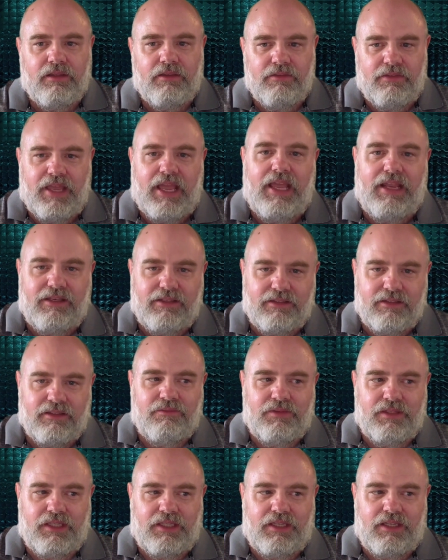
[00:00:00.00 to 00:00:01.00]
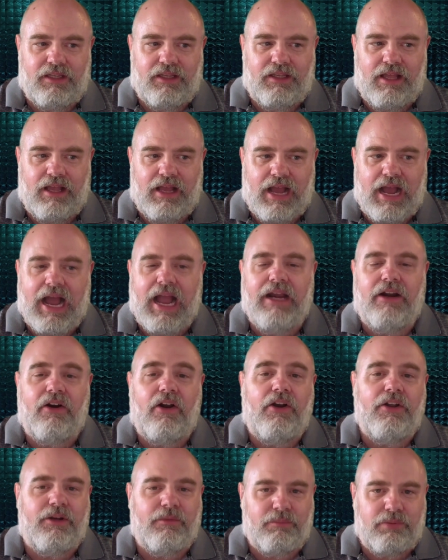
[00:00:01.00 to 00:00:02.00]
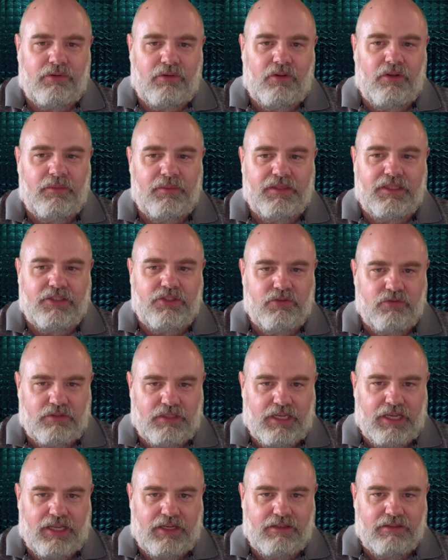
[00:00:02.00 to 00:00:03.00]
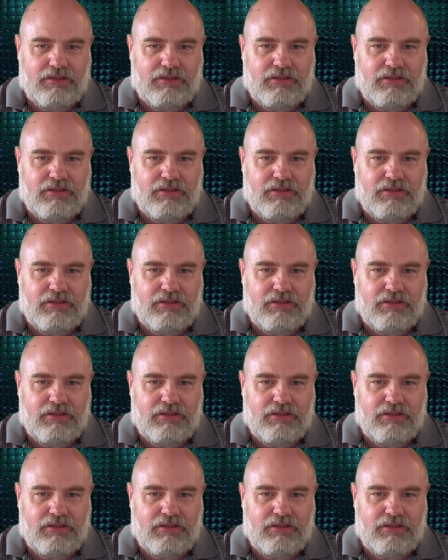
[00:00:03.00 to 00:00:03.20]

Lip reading: then the higher unemployment that you get